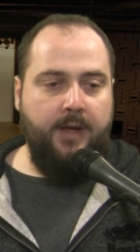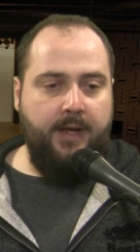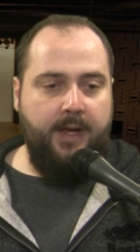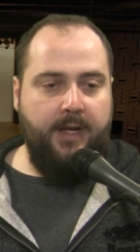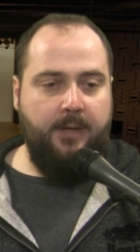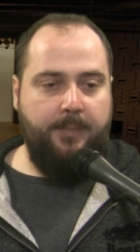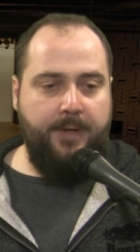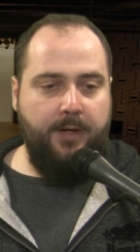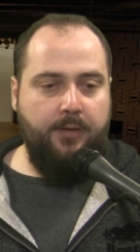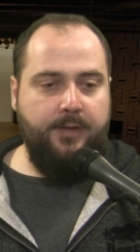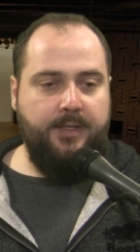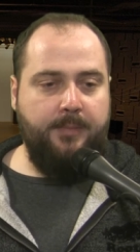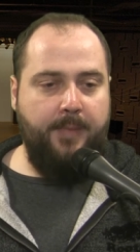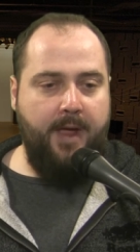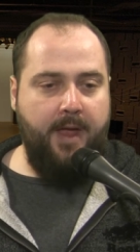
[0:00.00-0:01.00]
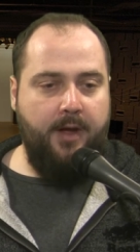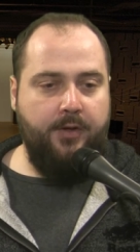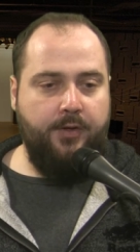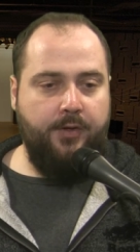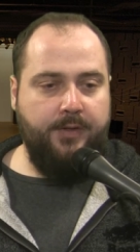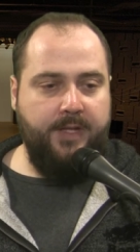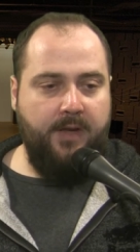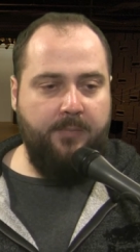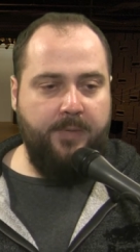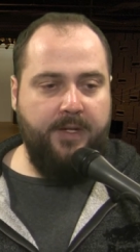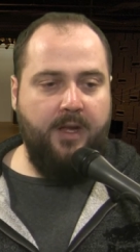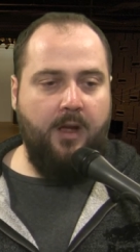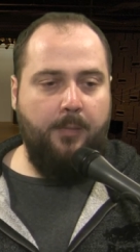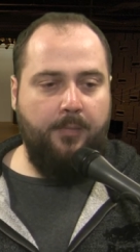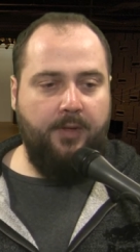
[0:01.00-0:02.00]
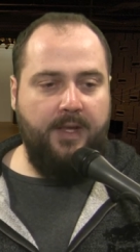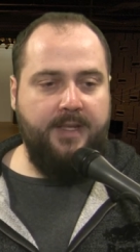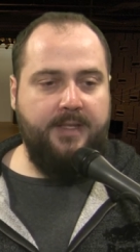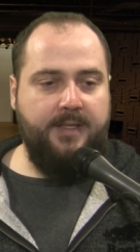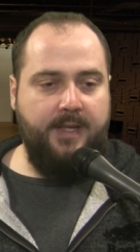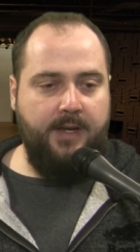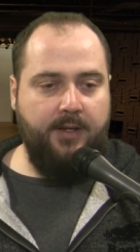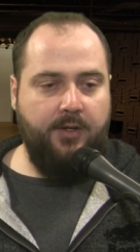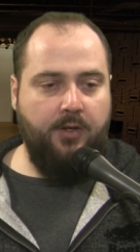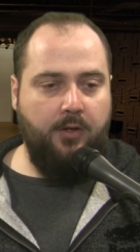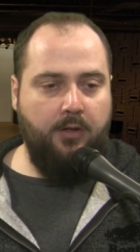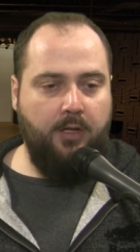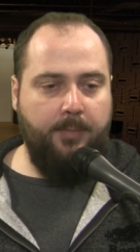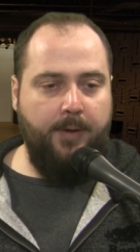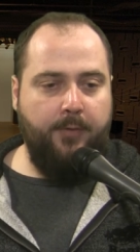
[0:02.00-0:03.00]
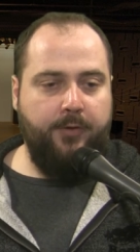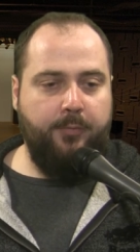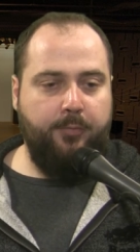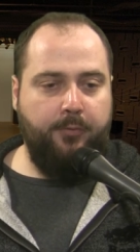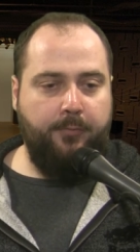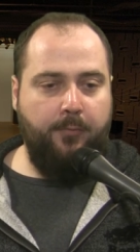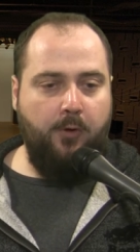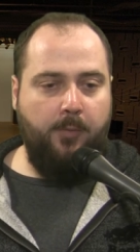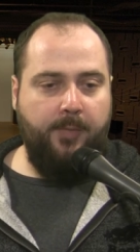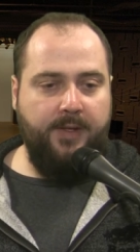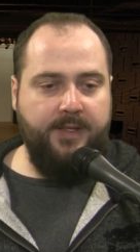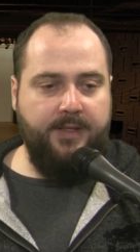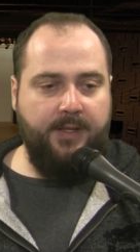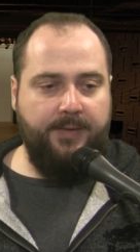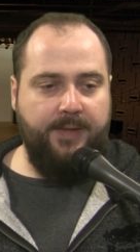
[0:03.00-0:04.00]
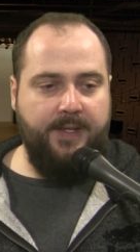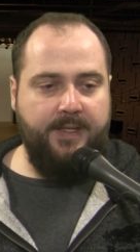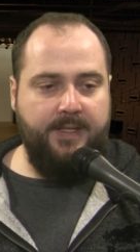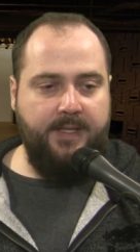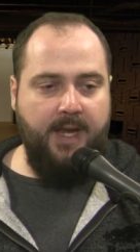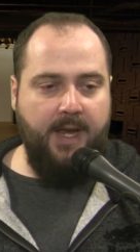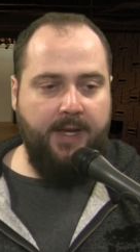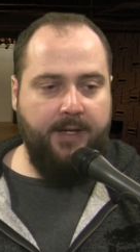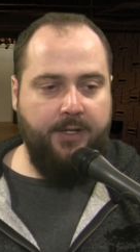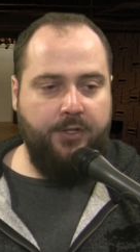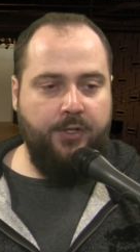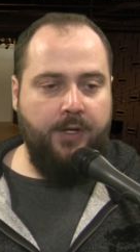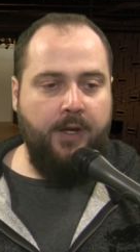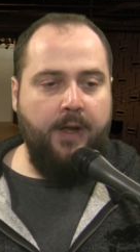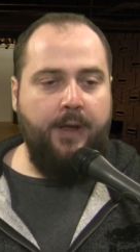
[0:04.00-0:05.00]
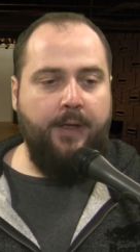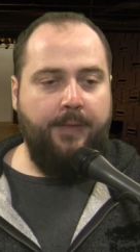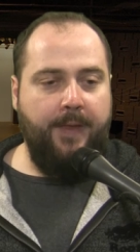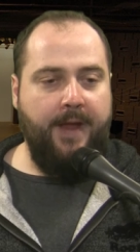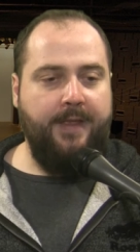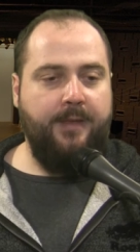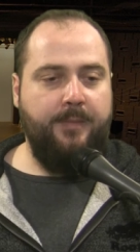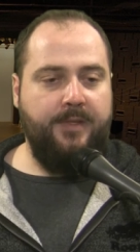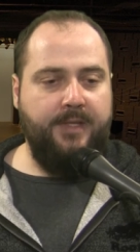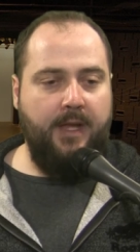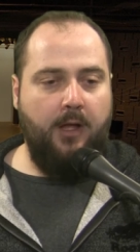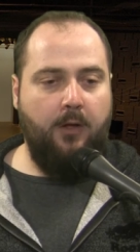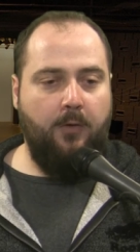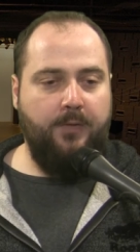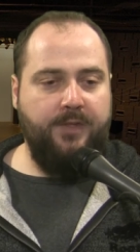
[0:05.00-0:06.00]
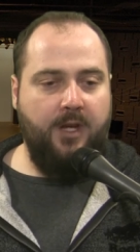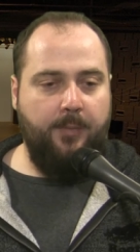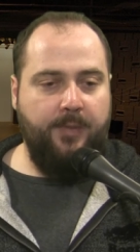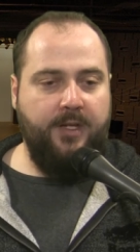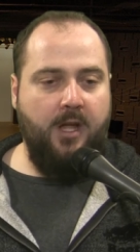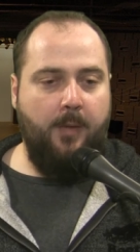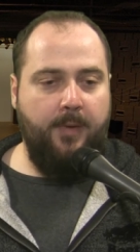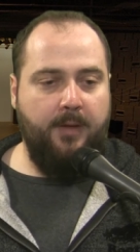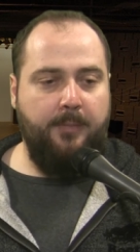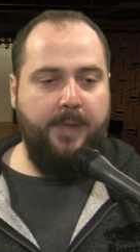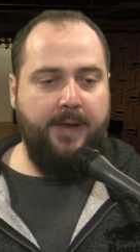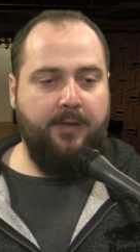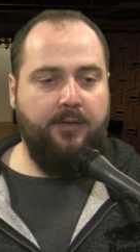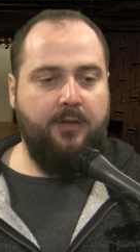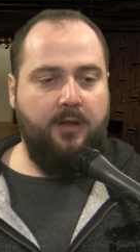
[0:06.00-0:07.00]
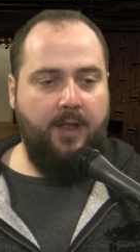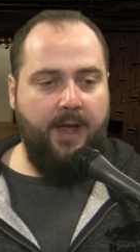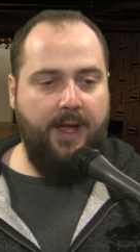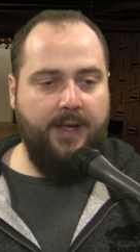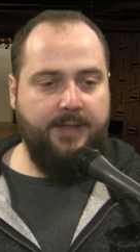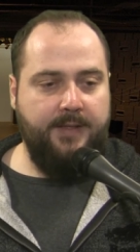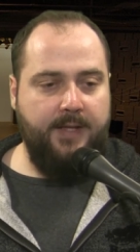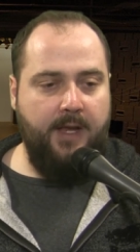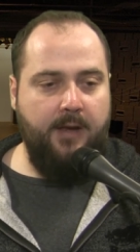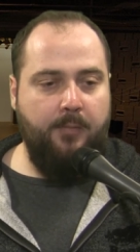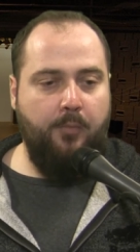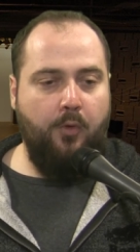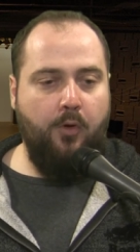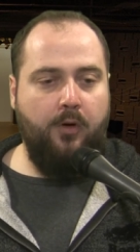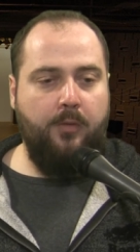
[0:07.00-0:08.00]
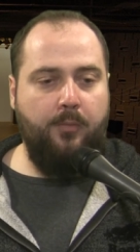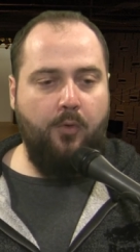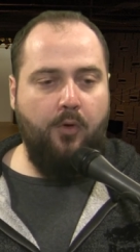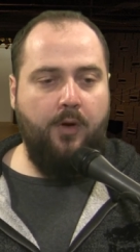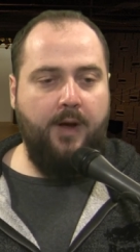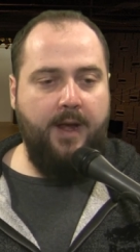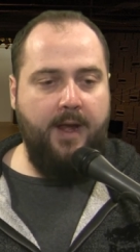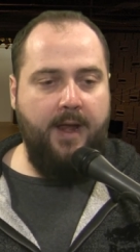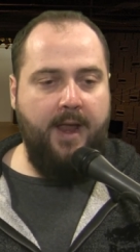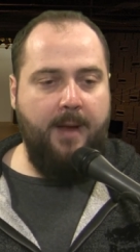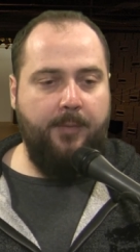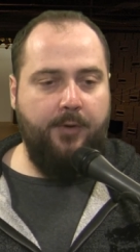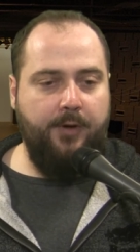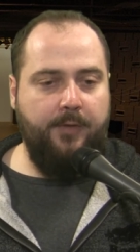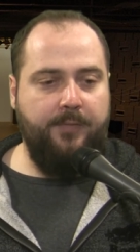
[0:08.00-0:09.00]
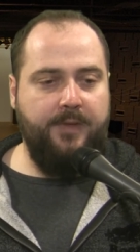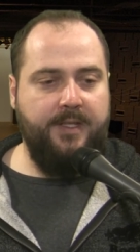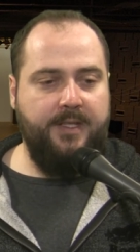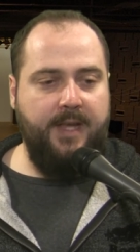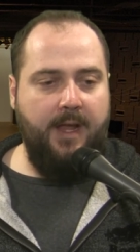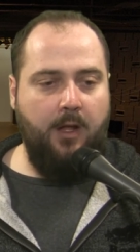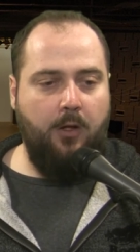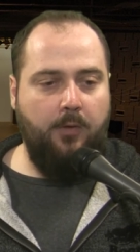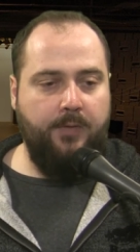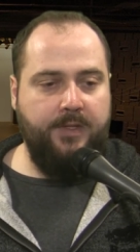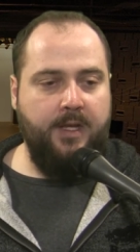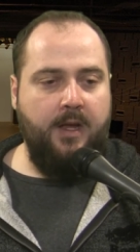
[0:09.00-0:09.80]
it appears the managers have become less cynical about the performance that they stage. They themselves are becoming middle class and more and more enamored of the selves